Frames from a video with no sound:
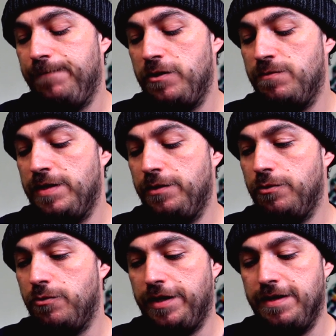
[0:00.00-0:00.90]
Here's my little
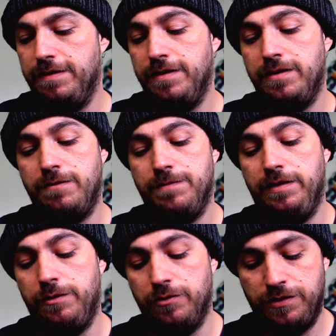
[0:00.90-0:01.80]
cricket. It's my
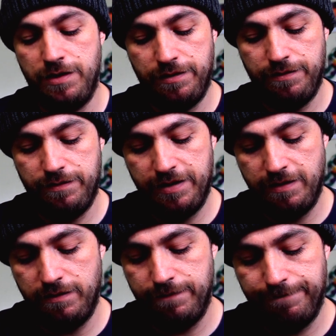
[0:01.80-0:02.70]
little son
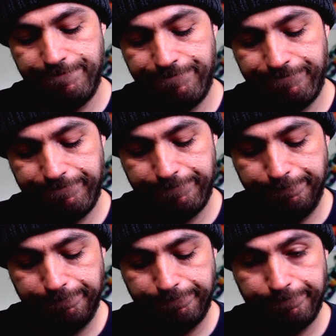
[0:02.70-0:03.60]
in
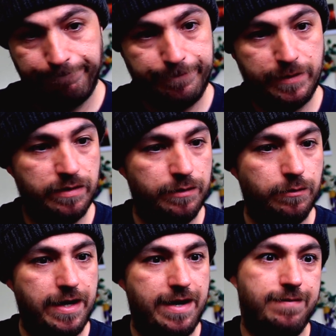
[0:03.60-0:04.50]
this little
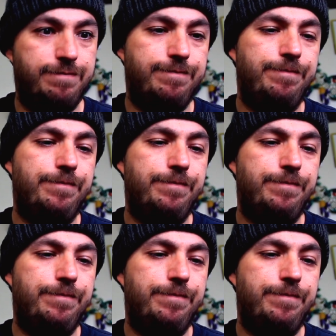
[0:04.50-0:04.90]
can.